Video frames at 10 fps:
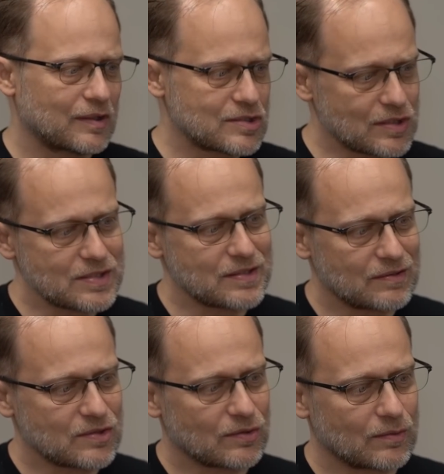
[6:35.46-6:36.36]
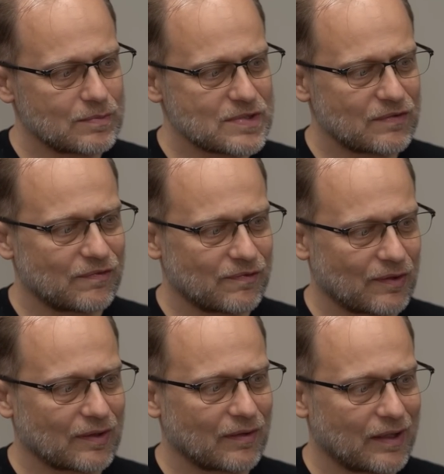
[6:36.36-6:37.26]
just in terms of
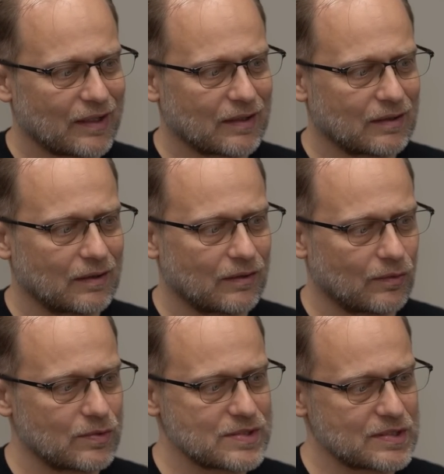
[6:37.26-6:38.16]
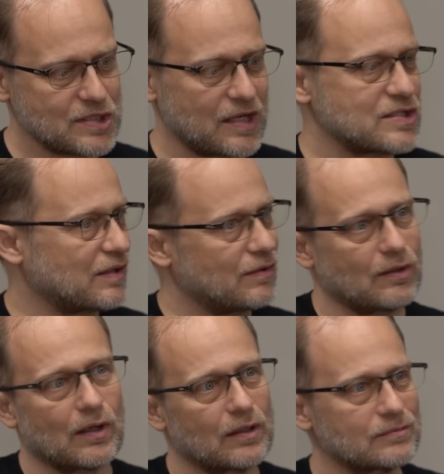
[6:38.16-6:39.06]
feeling like there was a changing of the
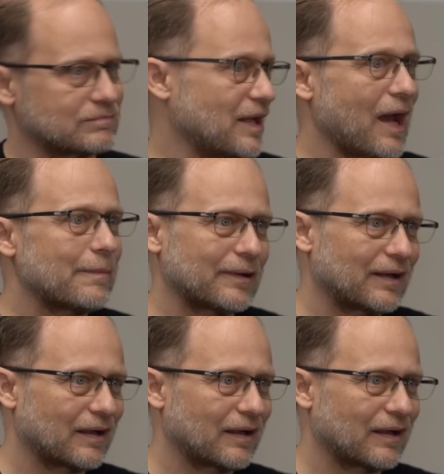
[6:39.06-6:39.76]
guard happening.